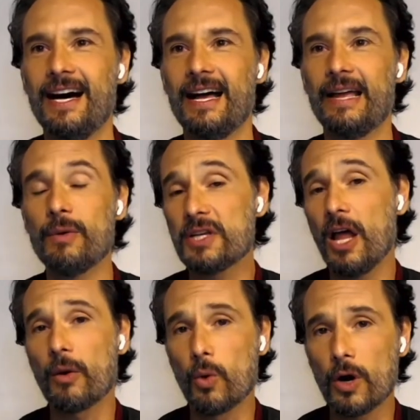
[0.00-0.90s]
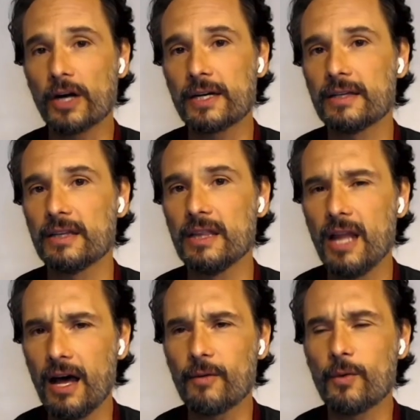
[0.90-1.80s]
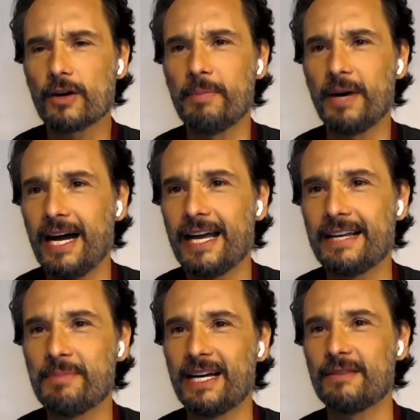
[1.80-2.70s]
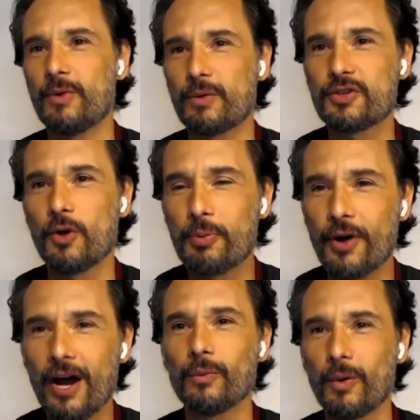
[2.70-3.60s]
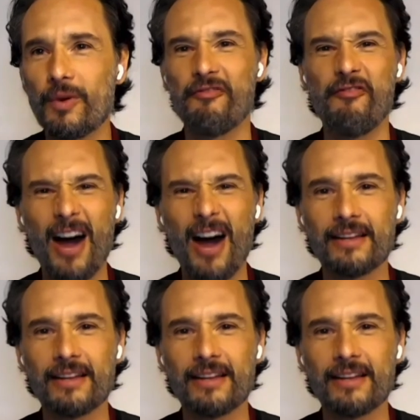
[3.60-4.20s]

It was a lot of work behind, but we were so proud when